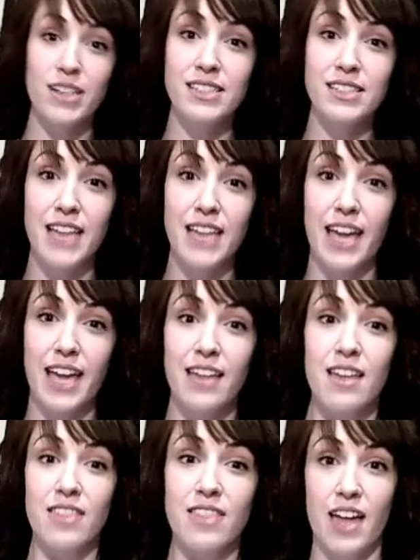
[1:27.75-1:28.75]
to say
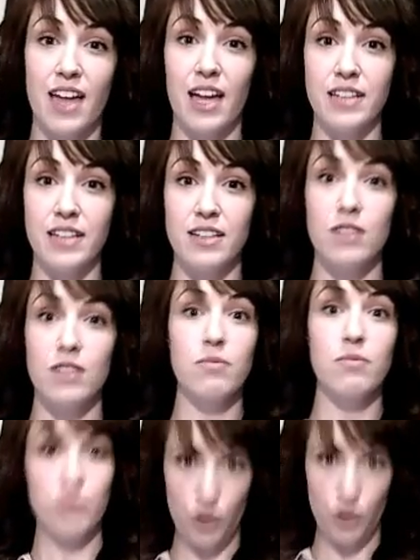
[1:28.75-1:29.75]
that
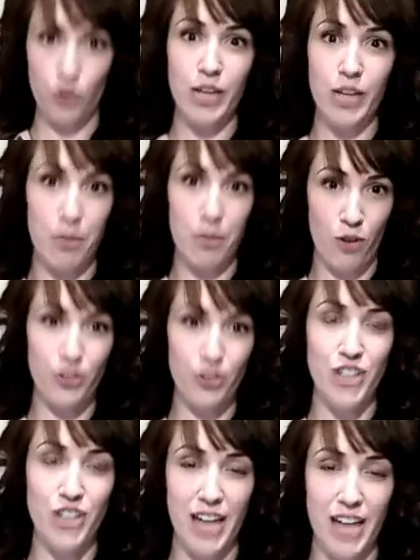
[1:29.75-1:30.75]
the girl who came over,
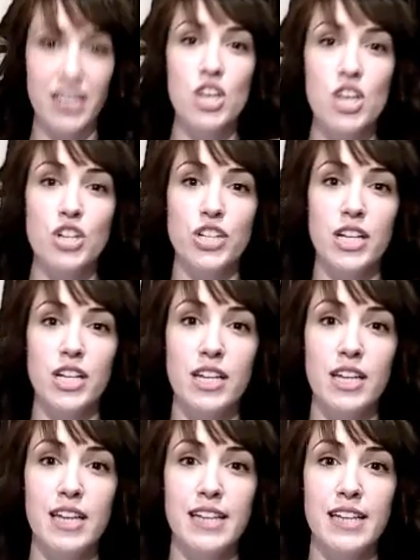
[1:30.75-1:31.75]
Jen,
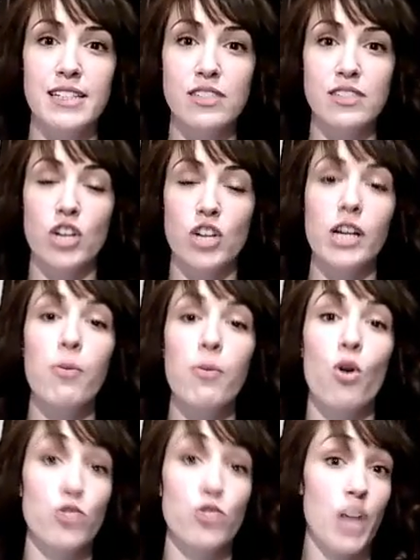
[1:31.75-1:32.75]
she is starting up her
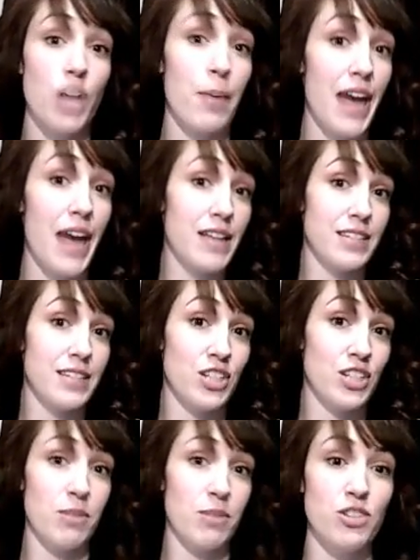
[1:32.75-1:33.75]
own shop on Etsy.
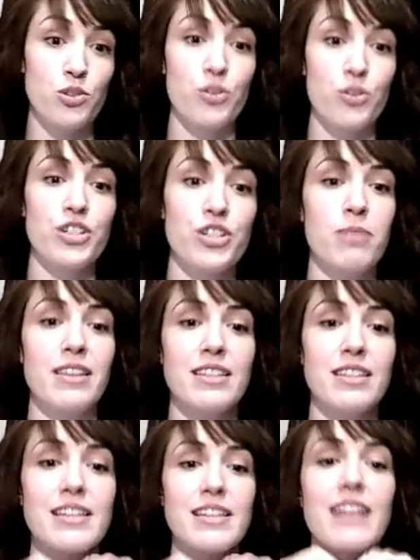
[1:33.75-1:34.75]
She makes jewelry. She made
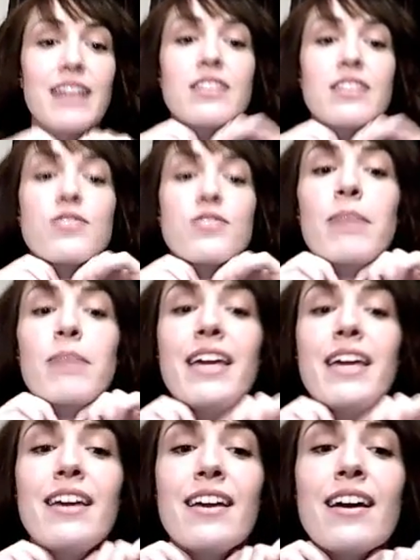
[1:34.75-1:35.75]
this necklace for
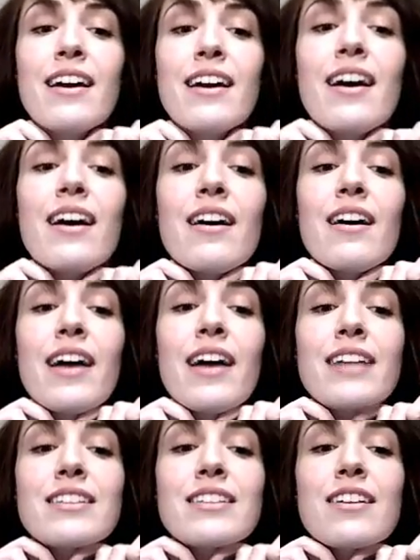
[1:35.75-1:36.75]
me. It
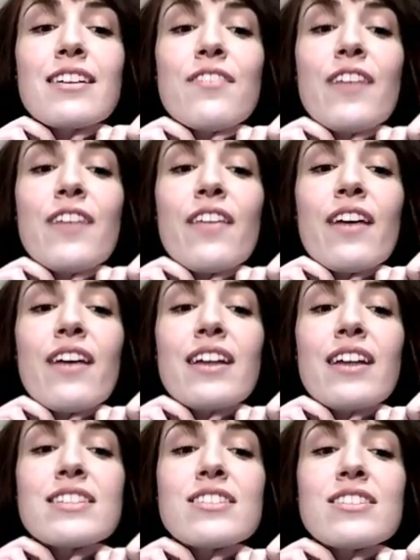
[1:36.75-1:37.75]
has a little feather on
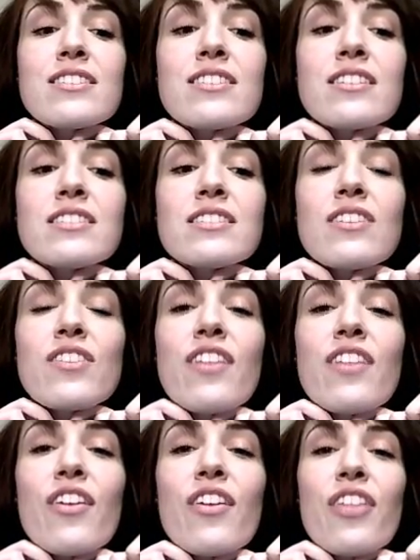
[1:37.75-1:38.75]
it. It's just a little silver
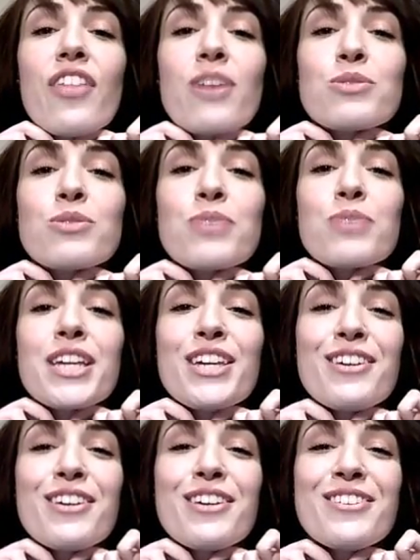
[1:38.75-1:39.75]
feather. I thought it was really
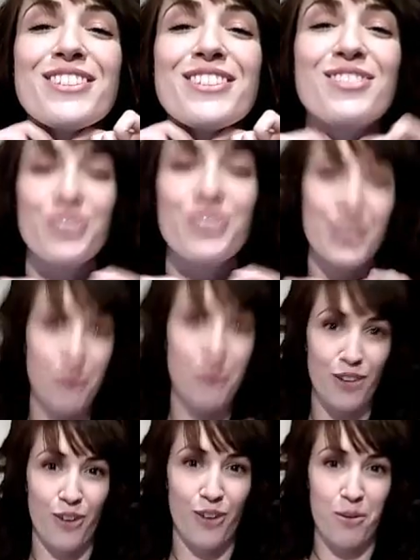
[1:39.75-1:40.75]
cute. It was really sweet
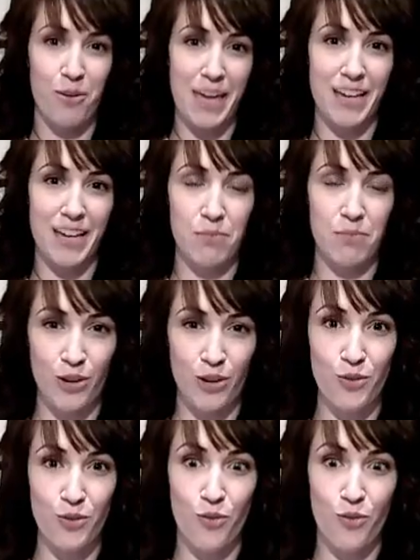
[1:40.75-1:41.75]
of her to make it and bring it
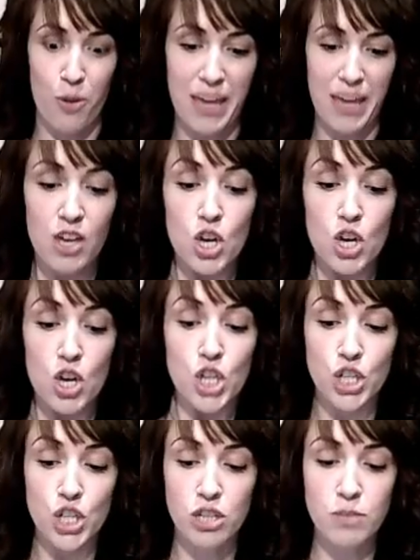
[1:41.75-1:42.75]
over for me.
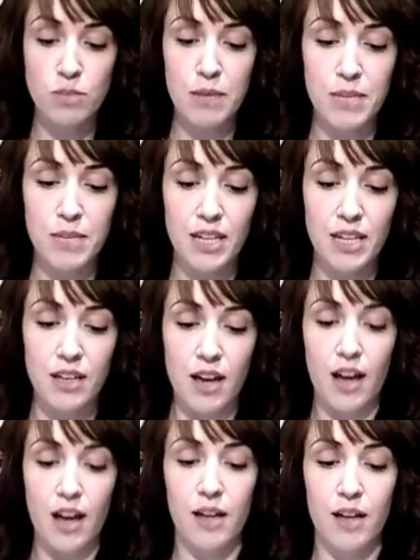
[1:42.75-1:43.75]
She also made me,
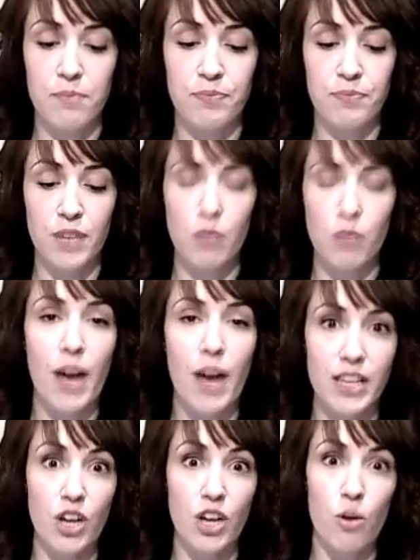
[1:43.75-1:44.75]
a
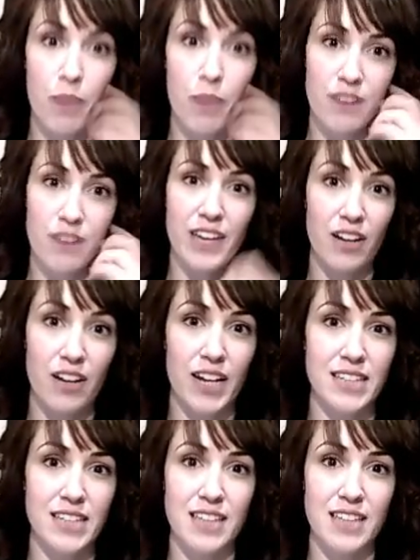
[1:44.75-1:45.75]
while ago, a pair of
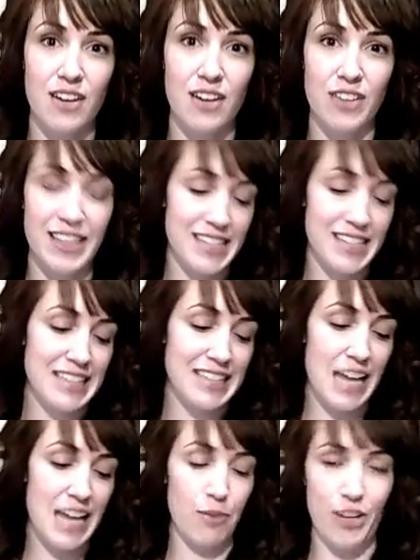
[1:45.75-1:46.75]
earrings that are like these
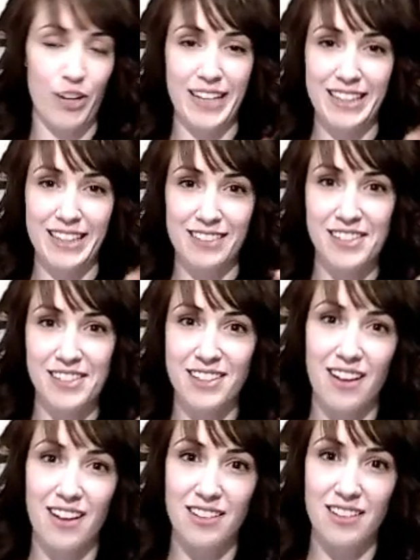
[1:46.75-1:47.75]
lime green little
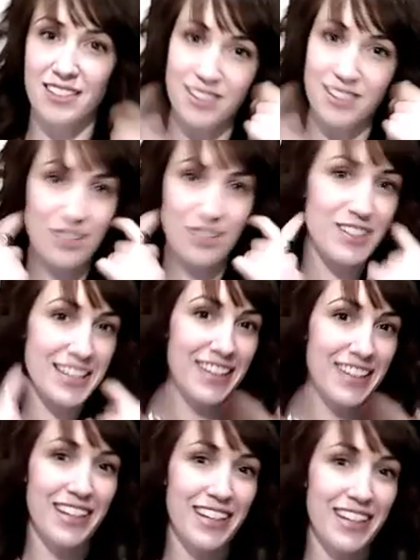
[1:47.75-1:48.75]
skulls, and they're little
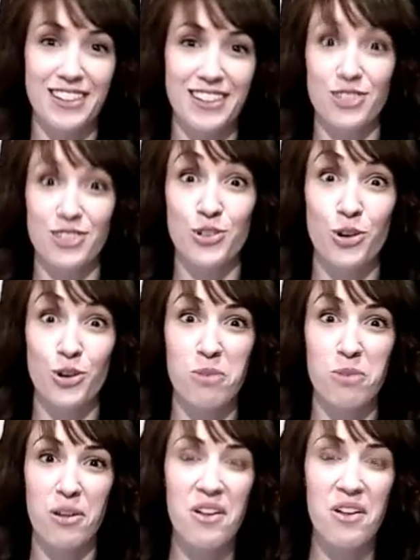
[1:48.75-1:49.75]
dangly earrings. They're
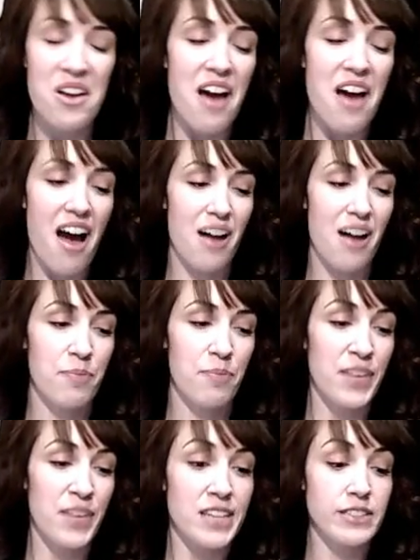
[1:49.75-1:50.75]
adorable.
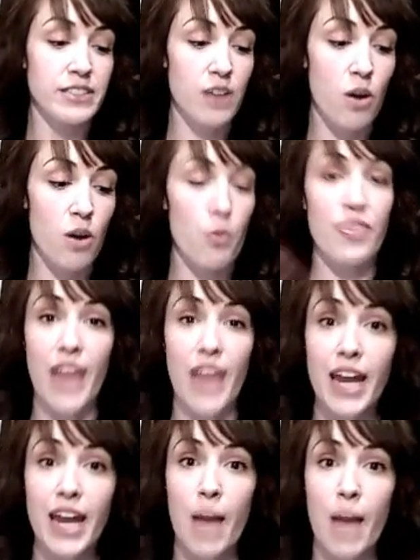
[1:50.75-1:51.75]
So when
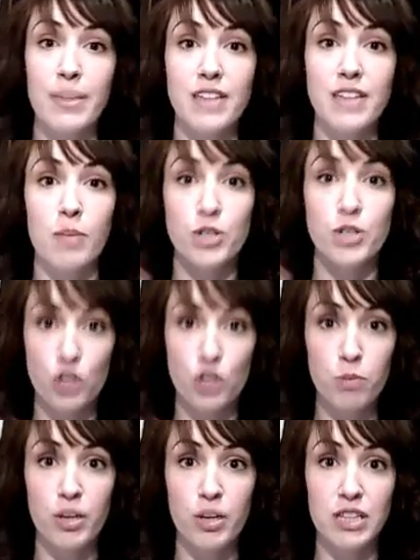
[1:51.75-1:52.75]
that happens, I'll be sure to
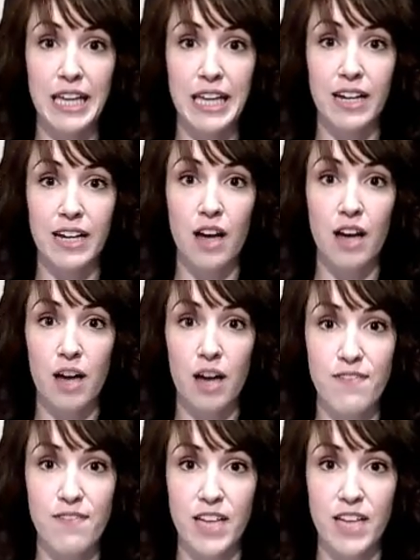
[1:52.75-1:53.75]
put a link on
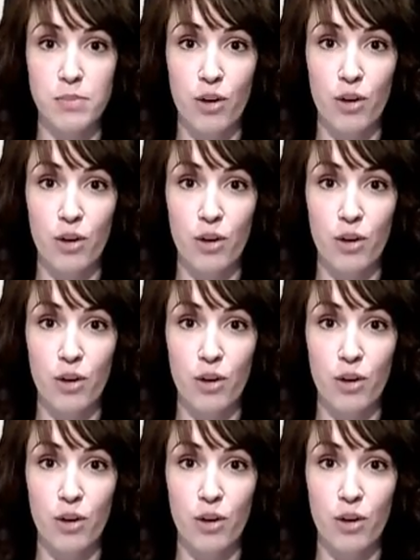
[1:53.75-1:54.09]
my Facebook,